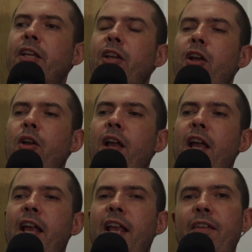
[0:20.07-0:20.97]
You know,
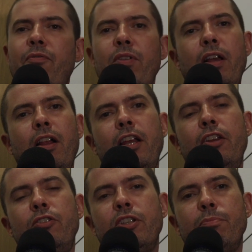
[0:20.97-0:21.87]
Ethan
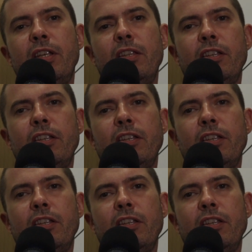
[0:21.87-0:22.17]
Klein used to be